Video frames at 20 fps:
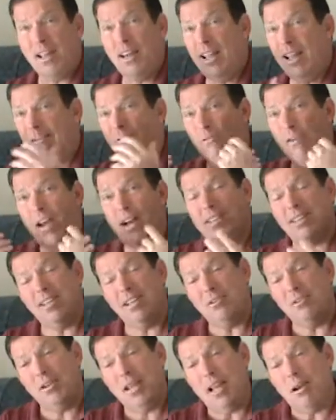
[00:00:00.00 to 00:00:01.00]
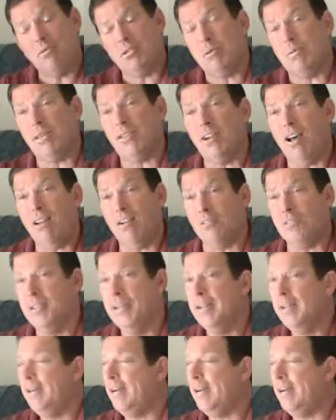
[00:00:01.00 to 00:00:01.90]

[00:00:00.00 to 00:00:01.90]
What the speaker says: And in fact, the other day I was at McDonald's.